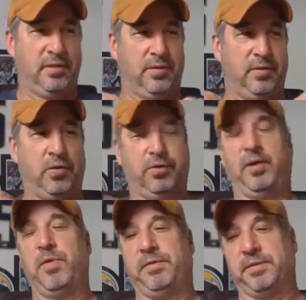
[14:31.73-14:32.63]
whole grain
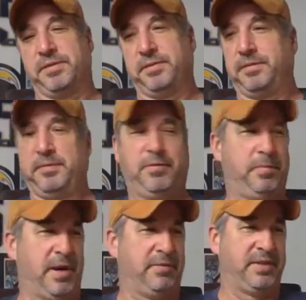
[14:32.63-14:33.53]
waffles for
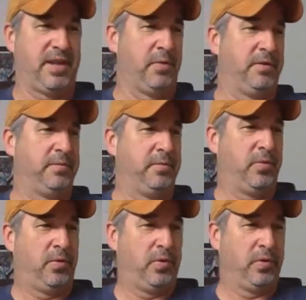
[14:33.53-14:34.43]
breakfast. Day one,
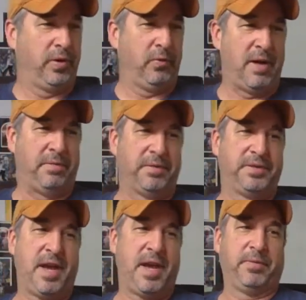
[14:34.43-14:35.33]
whole grain waffles,
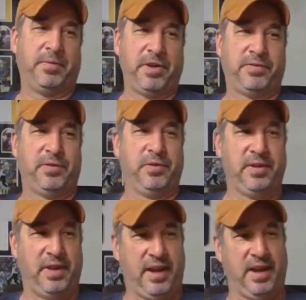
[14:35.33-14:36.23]
topped with fresh fruit
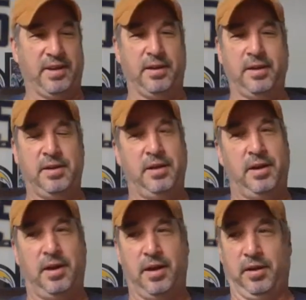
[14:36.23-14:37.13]
and
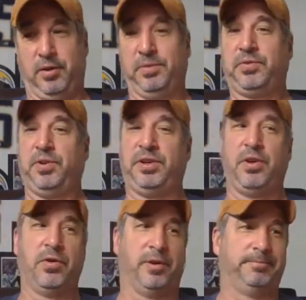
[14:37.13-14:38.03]
a little bit of Greek yogurt.